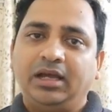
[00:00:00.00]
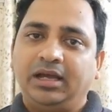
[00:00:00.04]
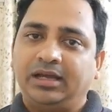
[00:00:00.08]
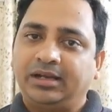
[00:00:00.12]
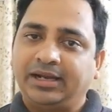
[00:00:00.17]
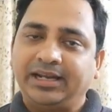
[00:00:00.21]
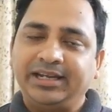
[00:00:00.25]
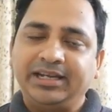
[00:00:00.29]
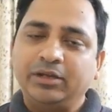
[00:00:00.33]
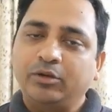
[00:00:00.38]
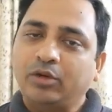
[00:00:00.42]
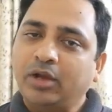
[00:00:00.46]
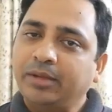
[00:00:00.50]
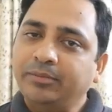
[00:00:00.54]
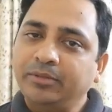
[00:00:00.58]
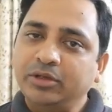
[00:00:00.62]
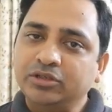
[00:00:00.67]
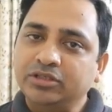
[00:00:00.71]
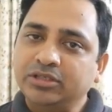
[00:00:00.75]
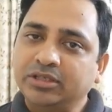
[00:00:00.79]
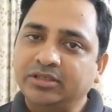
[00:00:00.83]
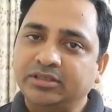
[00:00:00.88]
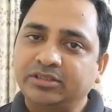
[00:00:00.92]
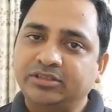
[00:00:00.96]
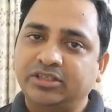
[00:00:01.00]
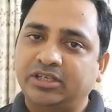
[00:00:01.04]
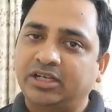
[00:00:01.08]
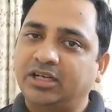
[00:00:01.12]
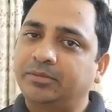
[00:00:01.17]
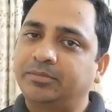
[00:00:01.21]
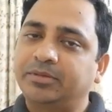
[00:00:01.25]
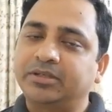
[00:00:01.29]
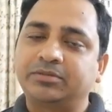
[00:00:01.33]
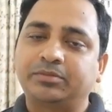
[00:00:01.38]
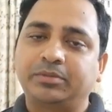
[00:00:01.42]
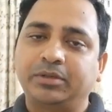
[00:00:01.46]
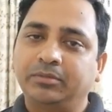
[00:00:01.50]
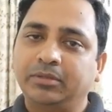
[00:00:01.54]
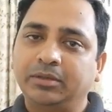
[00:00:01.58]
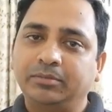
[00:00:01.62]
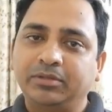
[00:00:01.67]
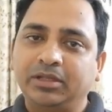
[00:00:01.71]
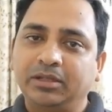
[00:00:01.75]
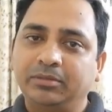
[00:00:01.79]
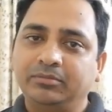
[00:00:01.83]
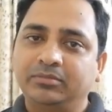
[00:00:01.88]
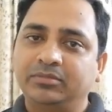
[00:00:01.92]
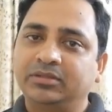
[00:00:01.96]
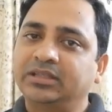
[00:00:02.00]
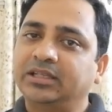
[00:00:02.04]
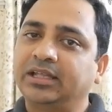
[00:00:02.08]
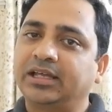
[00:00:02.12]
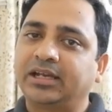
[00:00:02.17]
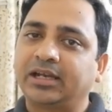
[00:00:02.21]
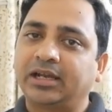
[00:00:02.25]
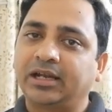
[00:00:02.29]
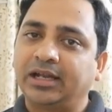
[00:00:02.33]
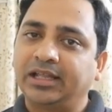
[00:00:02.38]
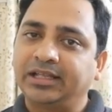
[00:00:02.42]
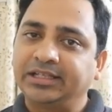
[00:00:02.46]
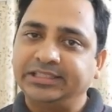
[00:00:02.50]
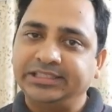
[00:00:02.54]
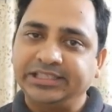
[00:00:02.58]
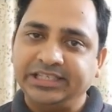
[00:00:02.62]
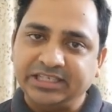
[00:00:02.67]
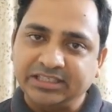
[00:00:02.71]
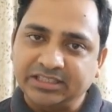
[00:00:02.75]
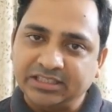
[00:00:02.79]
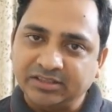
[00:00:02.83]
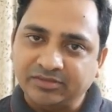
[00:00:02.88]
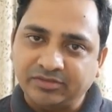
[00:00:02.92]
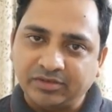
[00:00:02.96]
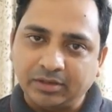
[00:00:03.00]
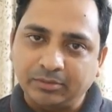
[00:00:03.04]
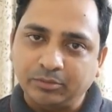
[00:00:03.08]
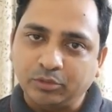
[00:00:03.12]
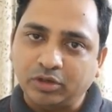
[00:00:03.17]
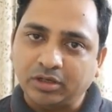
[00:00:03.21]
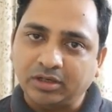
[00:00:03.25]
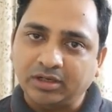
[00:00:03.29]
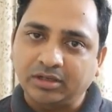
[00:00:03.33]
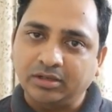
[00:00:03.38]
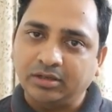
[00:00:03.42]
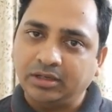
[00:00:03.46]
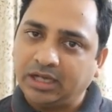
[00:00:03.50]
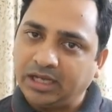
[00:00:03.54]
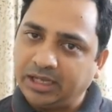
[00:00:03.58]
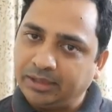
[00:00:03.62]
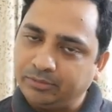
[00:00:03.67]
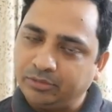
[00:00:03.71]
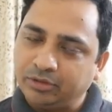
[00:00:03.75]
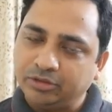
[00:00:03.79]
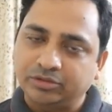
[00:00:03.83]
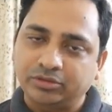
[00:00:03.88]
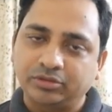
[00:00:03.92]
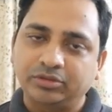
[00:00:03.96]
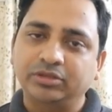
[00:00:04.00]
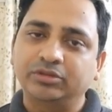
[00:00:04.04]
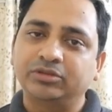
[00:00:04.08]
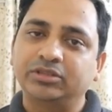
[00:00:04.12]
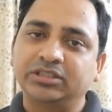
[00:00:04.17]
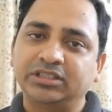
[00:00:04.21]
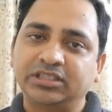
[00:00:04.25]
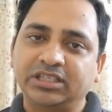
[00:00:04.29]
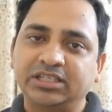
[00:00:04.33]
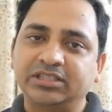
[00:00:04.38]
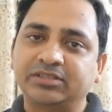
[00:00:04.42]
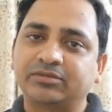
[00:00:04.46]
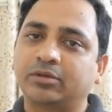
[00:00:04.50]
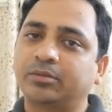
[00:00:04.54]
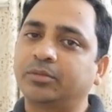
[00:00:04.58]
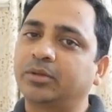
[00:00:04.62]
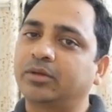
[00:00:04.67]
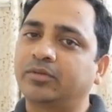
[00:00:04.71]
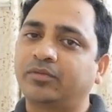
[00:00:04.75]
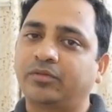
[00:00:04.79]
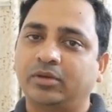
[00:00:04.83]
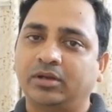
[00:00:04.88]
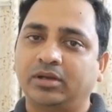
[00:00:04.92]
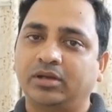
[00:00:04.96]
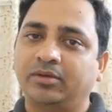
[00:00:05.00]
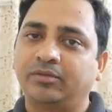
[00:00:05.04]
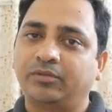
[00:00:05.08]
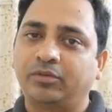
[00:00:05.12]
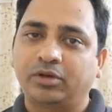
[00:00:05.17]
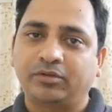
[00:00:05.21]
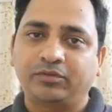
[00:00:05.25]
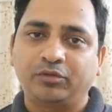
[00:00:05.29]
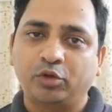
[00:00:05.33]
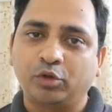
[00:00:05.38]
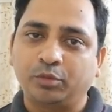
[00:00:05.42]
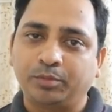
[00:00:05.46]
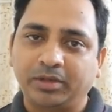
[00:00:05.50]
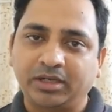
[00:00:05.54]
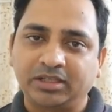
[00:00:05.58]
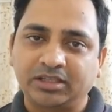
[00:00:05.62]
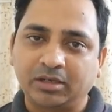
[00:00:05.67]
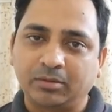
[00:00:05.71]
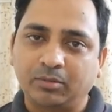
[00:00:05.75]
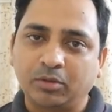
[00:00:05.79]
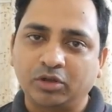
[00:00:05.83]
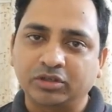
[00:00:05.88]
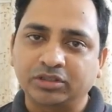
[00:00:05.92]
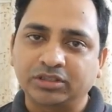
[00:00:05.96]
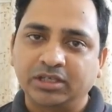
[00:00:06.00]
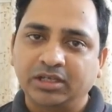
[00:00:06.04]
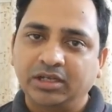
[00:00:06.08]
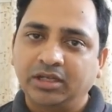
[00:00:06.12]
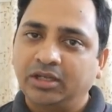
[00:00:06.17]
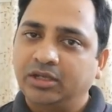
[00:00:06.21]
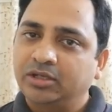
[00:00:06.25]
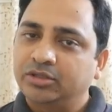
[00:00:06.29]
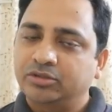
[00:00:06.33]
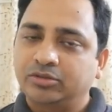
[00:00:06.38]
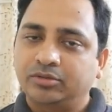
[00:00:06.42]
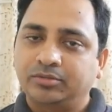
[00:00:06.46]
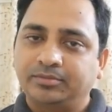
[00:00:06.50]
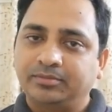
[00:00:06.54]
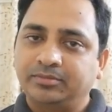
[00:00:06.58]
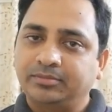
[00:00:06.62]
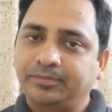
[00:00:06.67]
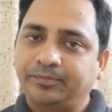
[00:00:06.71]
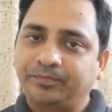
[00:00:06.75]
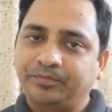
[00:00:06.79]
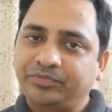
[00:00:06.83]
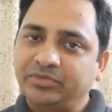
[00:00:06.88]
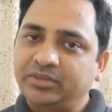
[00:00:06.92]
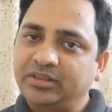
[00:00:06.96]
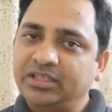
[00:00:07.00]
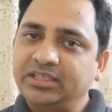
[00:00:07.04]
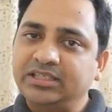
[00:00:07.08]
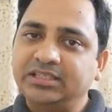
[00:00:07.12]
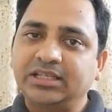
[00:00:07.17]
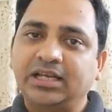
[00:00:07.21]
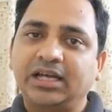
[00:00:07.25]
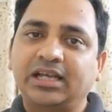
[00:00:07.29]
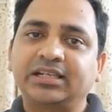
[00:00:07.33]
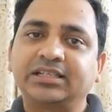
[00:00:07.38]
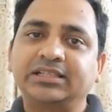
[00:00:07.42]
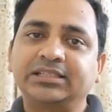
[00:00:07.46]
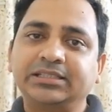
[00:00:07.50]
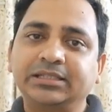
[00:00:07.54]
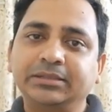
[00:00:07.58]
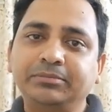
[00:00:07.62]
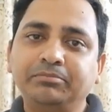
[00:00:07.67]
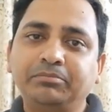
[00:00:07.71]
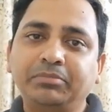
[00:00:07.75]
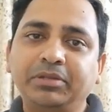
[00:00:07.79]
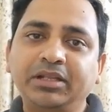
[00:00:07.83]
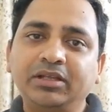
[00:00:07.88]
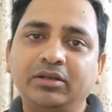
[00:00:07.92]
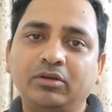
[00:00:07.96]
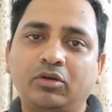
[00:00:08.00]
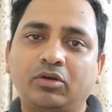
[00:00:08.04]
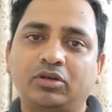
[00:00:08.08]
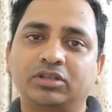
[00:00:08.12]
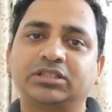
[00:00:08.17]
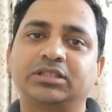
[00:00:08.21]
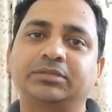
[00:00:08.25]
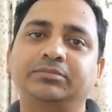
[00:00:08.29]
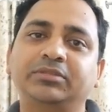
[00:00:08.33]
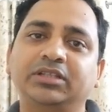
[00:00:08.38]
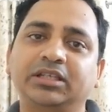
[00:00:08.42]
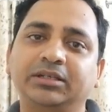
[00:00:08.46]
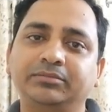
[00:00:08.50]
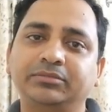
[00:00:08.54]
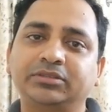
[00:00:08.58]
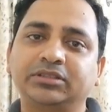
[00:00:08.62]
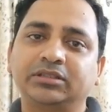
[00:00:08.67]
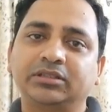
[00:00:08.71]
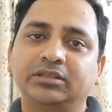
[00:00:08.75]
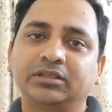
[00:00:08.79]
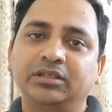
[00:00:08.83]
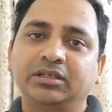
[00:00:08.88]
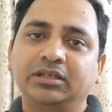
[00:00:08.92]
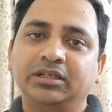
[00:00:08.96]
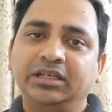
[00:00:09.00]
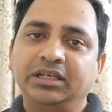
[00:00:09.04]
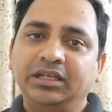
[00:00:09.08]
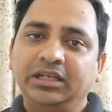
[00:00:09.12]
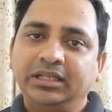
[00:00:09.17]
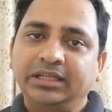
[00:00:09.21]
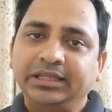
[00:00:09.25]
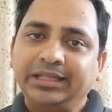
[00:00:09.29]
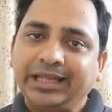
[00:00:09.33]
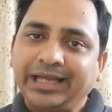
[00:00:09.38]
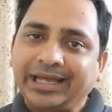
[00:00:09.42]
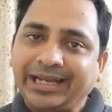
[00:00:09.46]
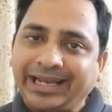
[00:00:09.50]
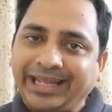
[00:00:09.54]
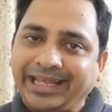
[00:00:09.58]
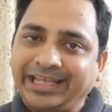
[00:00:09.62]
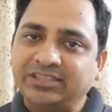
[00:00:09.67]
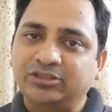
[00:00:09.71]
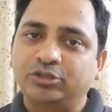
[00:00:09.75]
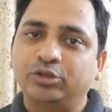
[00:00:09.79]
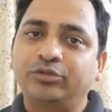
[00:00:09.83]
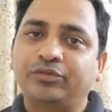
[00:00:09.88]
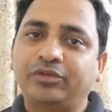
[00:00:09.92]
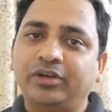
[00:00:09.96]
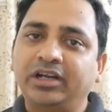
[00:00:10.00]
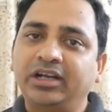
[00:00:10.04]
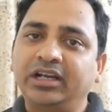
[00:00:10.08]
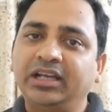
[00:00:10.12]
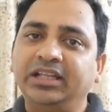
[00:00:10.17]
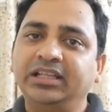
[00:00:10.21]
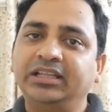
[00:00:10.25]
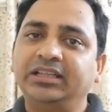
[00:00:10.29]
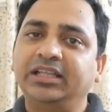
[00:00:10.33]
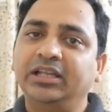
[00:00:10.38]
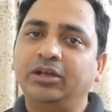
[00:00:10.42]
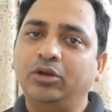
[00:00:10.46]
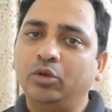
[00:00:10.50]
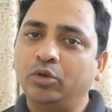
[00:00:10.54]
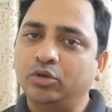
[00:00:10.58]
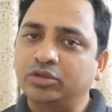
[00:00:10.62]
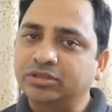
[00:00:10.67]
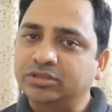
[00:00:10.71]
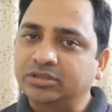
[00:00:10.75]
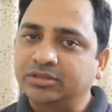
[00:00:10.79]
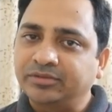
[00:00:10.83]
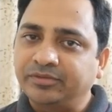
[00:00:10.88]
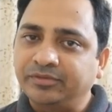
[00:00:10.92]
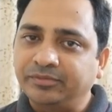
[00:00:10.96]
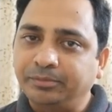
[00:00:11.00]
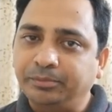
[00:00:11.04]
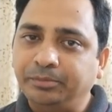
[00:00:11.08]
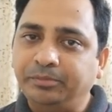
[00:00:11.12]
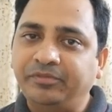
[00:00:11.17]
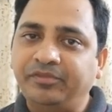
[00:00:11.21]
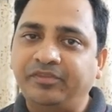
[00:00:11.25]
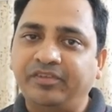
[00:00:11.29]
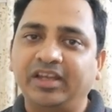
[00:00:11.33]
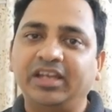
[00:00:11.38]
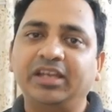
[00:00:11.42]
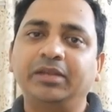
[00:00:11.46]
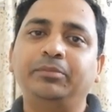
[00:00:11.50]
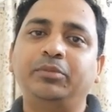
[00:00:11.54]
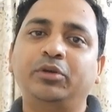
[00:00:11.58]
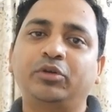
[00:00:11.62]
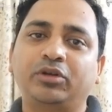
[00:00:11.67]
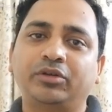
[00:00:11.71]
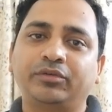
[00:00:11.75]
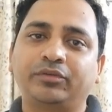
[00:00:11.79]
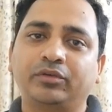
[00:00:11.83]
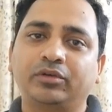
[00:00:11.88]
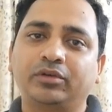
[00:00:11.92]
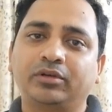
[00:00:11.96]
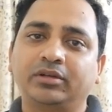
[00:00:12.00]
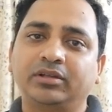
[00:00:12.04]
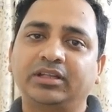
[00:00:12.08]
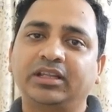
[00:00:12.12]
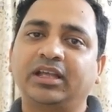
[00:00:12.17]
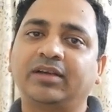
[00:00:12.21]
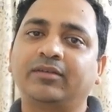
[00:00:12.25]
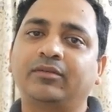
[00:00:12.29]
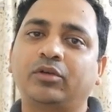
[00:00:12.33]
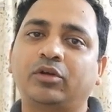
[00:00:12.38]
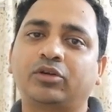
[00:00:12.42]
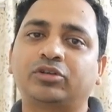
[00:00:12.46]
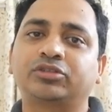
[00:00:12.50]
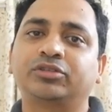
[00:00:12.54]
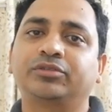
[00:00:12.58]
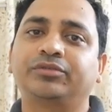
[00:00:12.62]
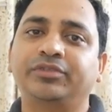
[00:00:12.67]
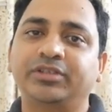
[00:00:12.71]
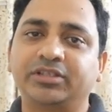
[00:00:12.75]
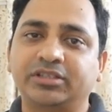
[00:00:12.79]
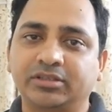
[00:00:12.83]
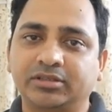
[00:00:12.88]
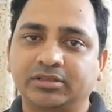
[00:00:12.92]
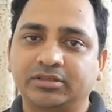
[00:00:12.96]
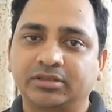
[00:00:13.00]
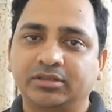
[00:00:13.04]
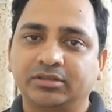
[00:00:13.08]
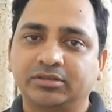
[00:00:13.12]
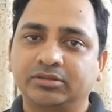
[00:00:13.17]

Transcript: Right now I'm using GenetPress premium theme. There are like Genesis framework. I'm also using Genesis framework for a few of my other blogs. So these are simply awesome themes. They are SEO friendly. They look very beautiful. They have lots of features.